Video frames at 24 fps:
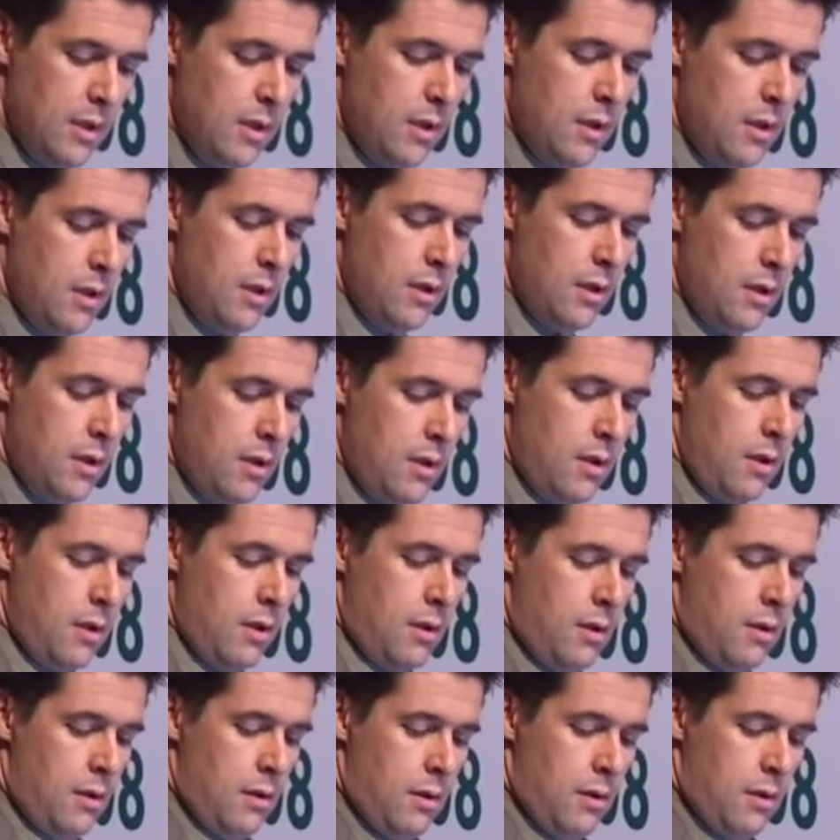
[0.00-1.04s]

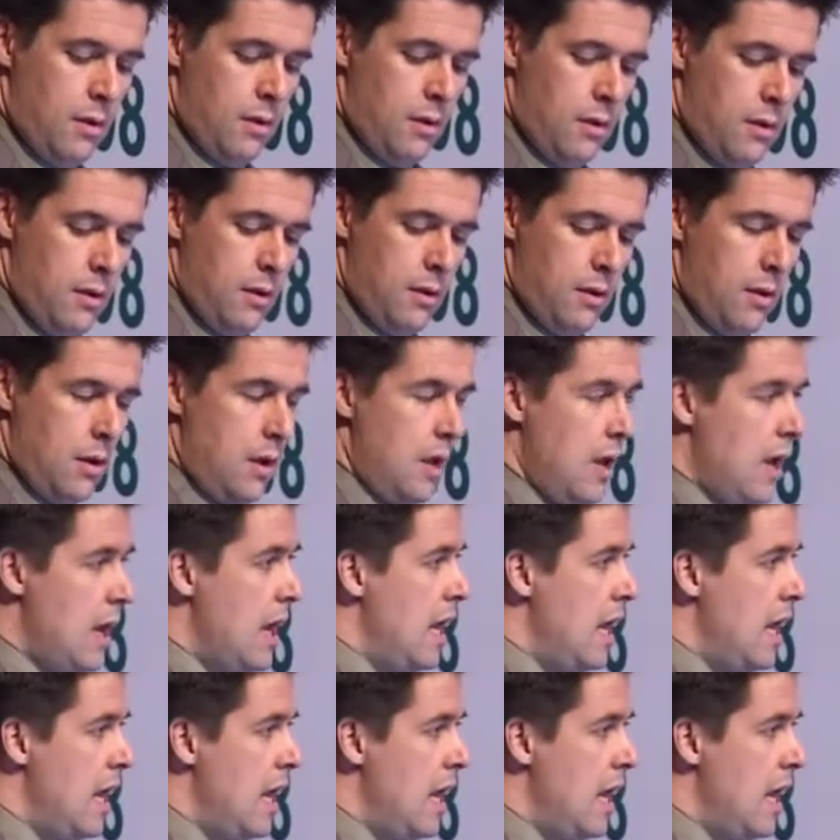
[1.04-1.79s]
Nobody speaks.